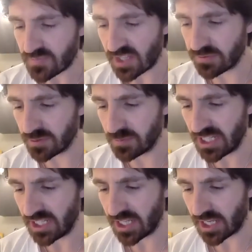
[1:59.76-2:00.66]
for
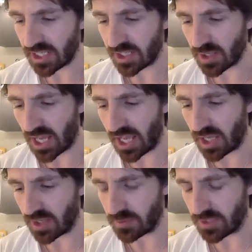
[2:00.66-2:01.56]
me,
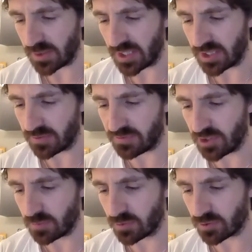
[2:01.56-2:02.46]
it, it, the
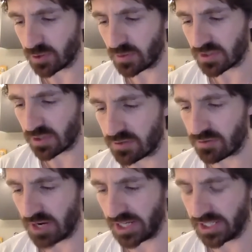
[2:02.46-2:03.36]
film grew as
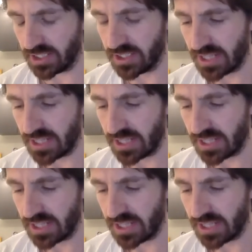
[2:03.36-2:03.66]
writing it,